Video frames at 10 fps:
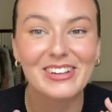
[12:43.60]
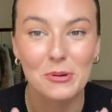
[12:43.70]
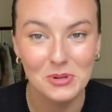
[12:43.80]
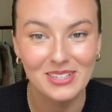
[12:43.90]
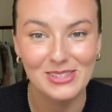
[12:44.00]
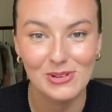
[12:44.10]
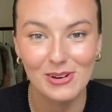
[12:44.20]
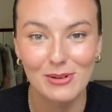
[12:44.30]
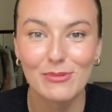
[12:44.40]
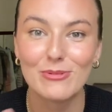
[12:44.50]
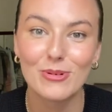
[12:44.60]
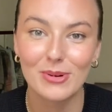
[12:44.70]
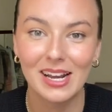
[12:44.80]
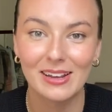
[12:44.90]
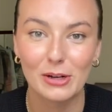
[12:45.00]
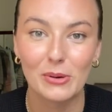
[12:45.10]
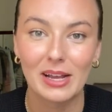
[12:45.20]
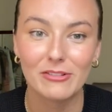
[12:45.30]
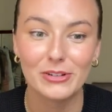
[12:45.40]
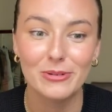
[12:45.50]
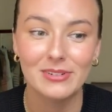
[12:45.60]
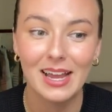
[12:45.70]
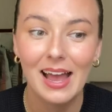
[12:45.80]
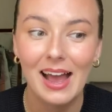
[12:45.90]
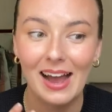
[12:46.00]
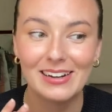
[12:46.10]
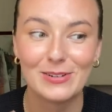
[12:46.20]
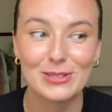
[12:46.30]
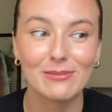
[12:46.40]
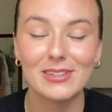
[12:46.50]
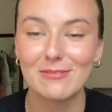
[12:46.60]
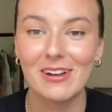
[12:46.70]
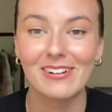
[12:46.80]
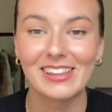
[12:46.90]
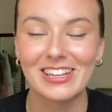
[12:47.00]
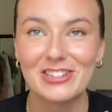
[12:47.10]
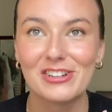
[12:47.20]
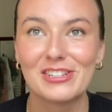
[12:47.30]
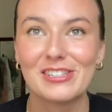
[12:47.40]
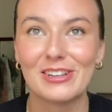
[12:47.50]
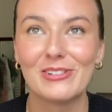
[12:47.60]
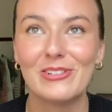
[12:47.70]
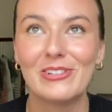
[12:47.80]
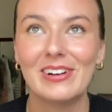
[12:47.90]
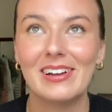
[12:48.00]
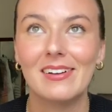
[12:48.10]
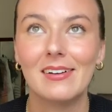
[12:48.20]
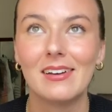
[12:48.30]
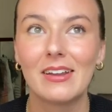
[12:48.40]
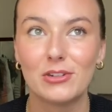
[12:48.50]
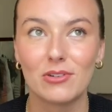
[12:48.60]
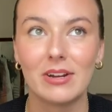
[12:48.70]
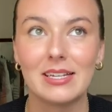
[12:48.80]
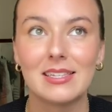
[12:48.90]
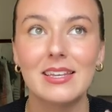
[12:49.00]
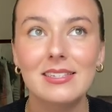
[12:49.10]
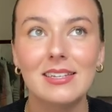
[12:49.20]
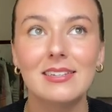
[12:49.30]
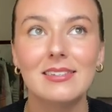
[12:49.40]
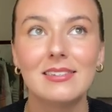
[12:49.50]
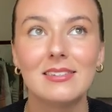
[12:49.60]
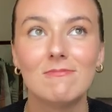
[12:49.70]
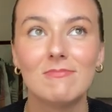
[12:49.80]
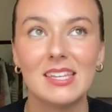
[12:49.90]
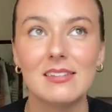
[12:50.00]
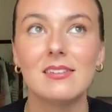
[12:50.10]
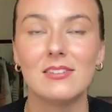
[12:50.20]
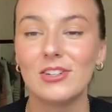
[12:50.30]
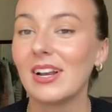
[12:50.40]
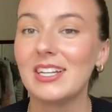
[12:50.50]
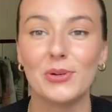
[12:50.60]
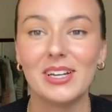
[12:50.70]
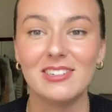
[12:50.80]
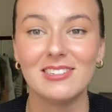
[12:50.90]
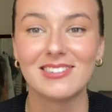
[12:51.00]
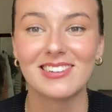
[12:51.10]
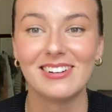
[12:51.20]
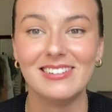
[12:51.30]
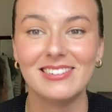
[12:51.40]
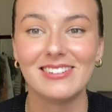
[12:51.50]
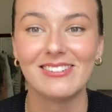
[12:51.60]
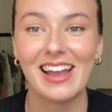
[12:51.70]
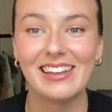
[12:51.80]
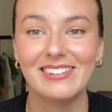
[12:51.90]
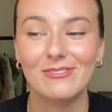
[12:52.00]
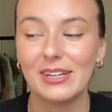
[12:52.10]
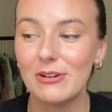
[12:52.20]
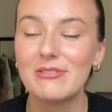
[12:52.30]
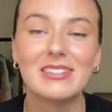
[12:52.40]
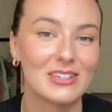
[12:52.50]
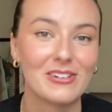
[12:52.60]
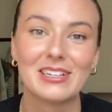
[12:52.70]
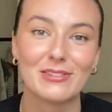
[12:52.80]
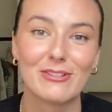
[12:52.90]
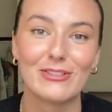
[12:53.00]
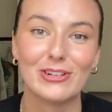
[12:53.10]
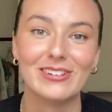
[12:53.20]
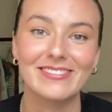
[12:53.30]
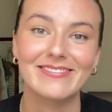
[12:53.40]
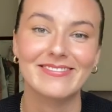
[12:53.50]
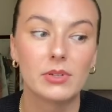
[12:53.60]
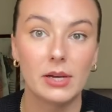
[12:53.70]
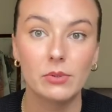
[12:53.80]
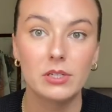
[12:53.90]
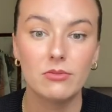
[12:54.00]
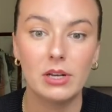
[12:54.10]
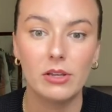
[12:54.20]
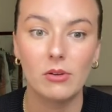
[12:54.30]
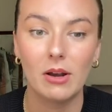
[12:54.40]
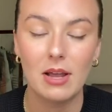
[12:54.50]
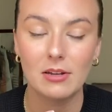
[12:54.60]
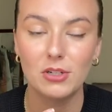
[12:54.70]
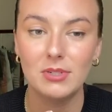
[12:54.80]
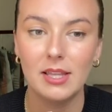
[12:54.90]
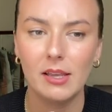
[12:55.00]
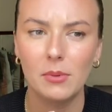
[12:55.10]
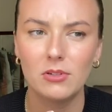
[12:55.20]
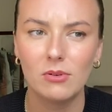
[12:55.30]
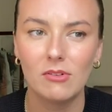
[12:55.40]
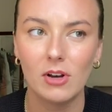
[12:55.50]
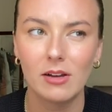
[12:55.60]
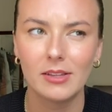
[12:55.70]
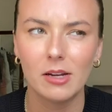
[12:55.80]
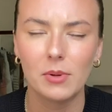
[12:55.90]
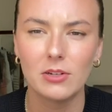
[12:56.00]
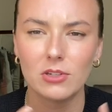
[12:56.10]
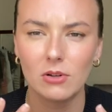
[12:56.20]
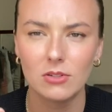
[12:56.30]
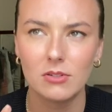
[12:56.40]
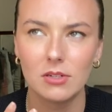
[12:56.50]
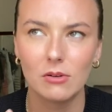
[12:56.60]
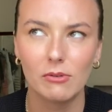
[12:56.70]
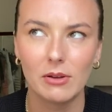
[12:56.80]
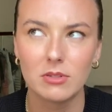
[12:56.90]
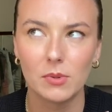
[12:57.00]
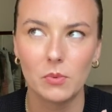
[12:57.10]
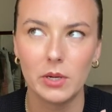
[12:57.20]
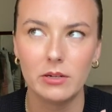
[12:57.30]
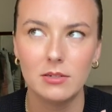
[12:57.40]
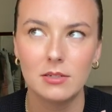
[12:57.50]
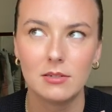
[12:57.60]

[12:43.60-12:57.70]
go to the sauna before we like go get food. And there's something about it that's just so luxurious. This is your late 20s, guys, okay? We go to saunas for fun. But that one is really cool. I actually was thinking about doing a vlog there, but I just also didn't know if that was a bit weird.